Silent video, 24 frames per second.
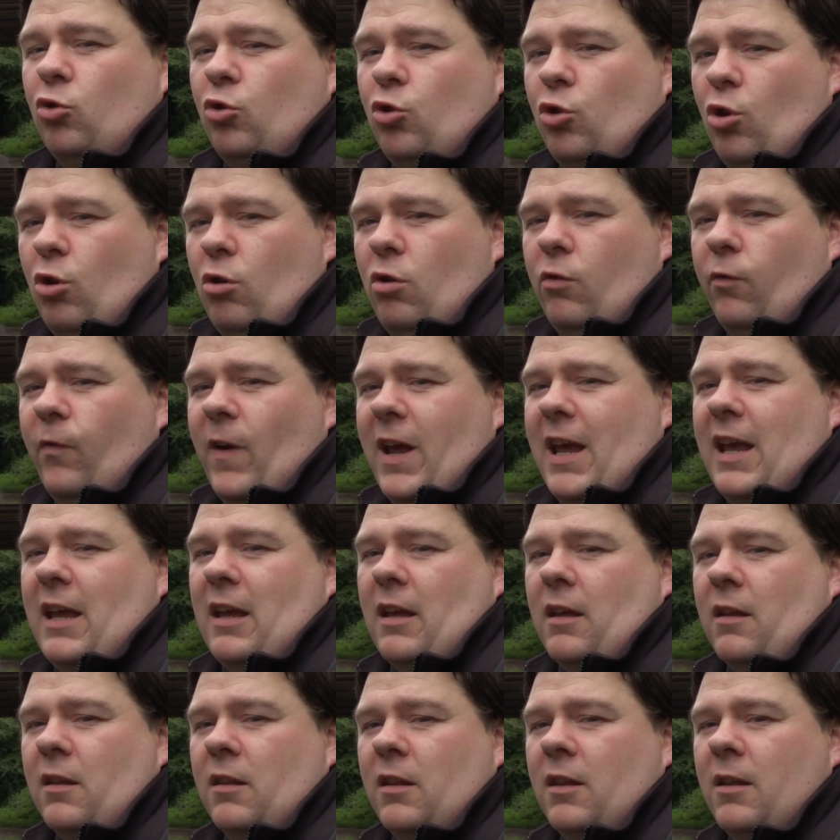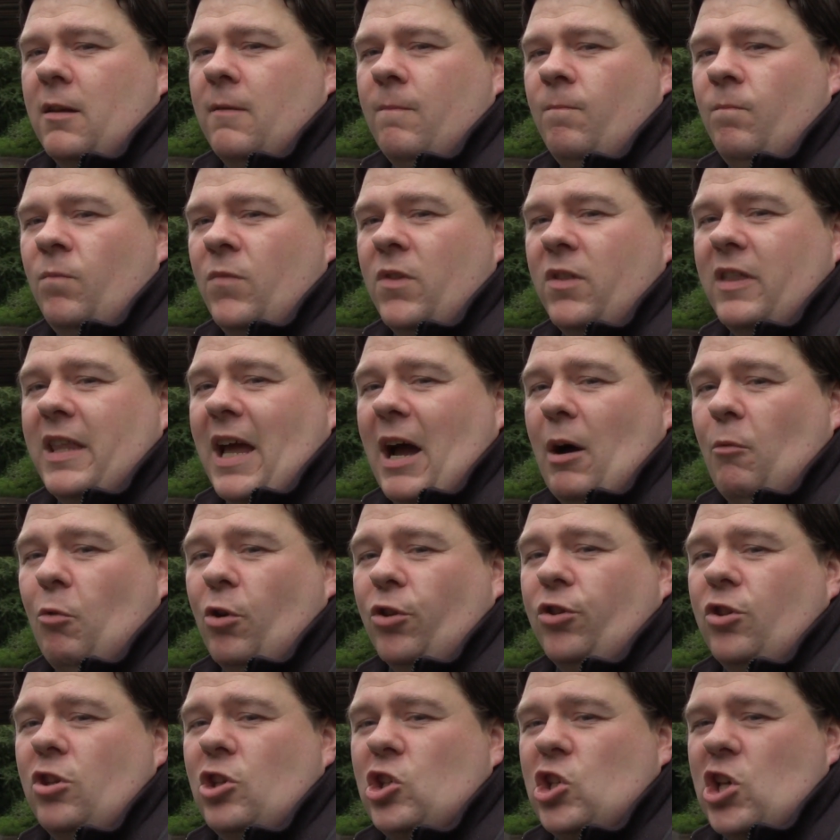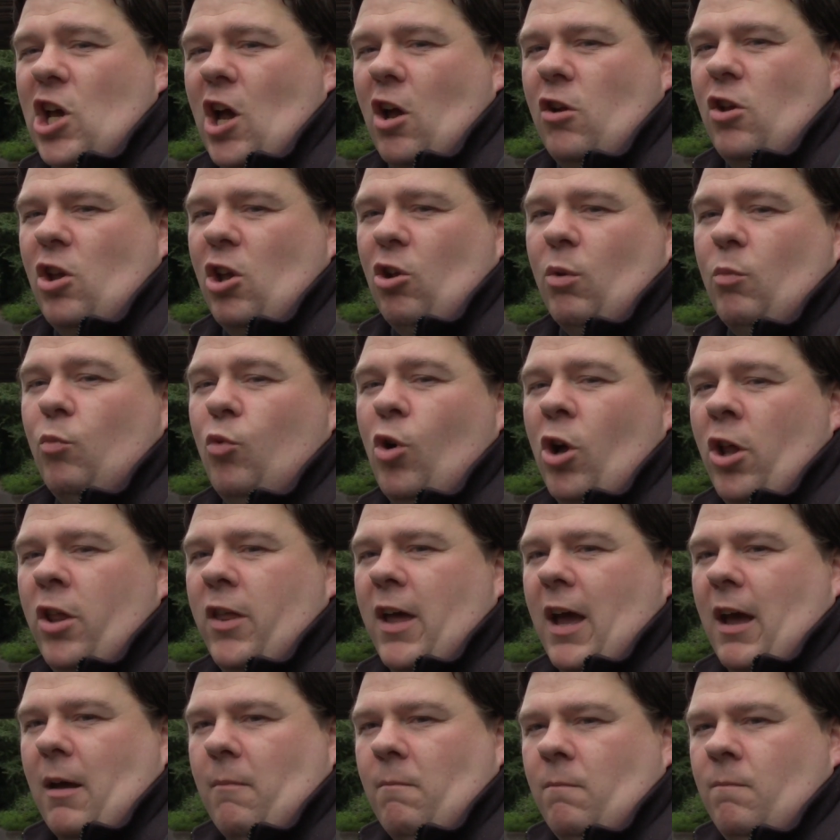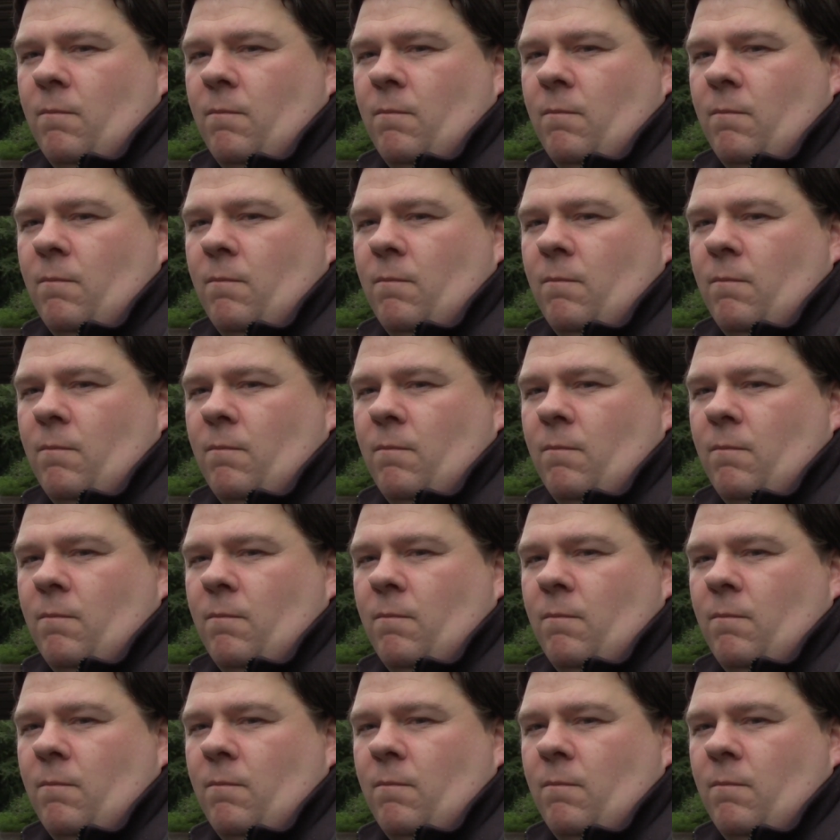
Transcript: two things that I want to show you, and one of them